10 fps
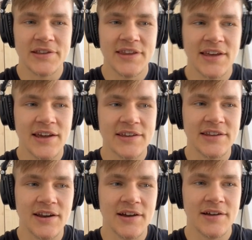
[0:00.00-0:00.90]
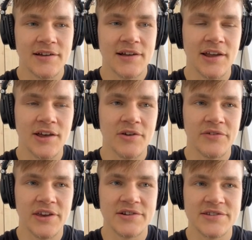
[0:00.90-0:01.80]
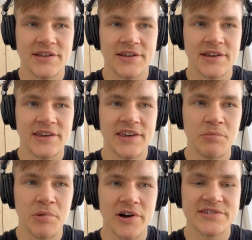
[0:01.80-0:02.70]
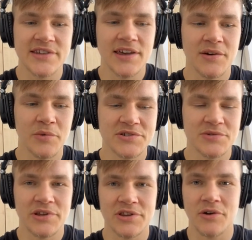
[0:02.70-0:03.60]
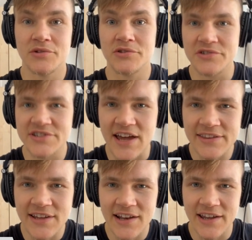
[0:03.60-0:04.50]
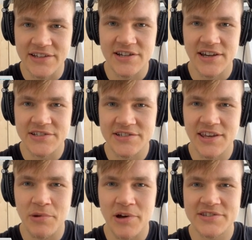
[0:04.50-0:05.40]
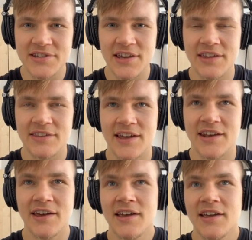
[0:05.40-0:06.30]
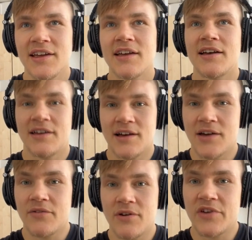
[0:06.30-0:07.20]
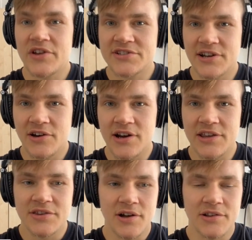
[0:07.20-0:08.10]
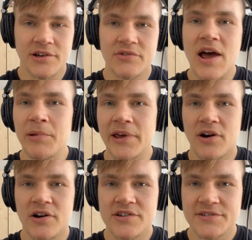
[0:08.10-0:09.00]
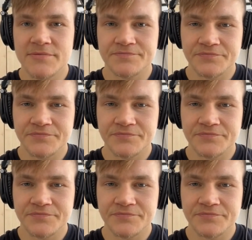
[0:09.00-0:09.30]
then I did a lot of years in kickboxing, which went over to Sanda, like Chinese kickboxing. And then I eventually got into all the grappling arts.